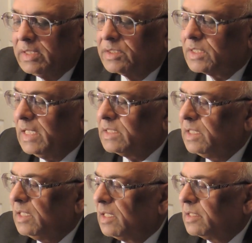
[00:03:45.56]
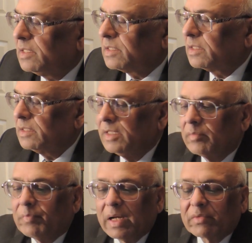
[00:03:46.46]
But he says he learned
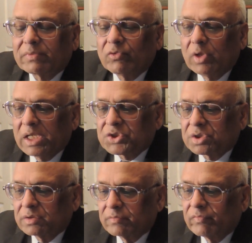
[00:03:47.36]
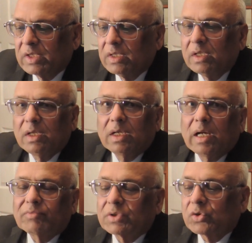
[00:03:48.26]
a powerful lesson.
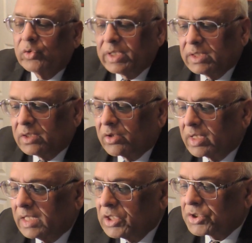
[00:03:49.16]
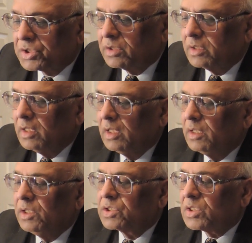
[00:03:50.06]
After quitting the organization,
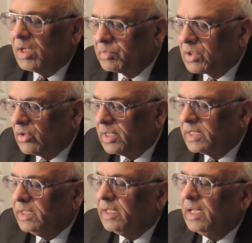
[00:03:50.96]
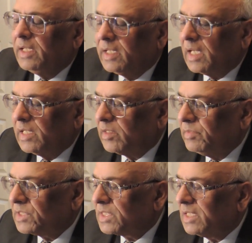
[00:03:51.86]
he stopped tolerating any kind
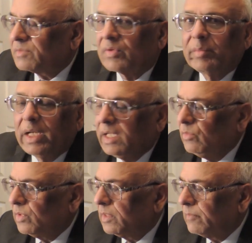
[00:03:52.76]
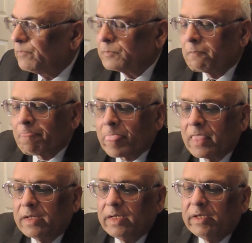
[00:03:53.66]
of insults from anyone.
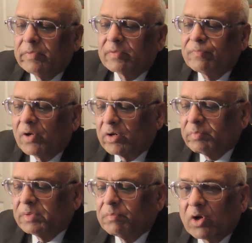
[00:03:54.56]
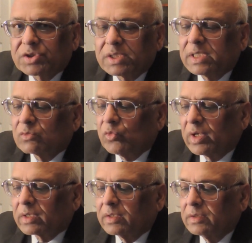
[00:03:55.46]
He even fought with bosses at
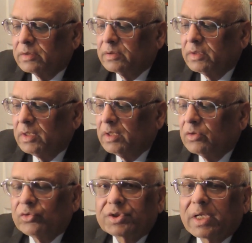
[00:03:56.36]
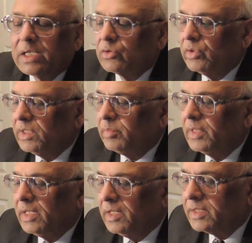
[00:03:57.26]
work who tried to
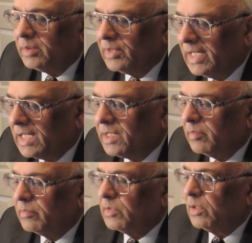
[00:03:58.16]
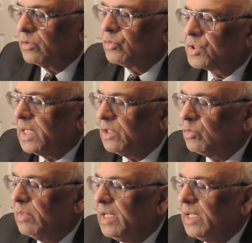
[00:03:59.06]
intimidate him or who tried to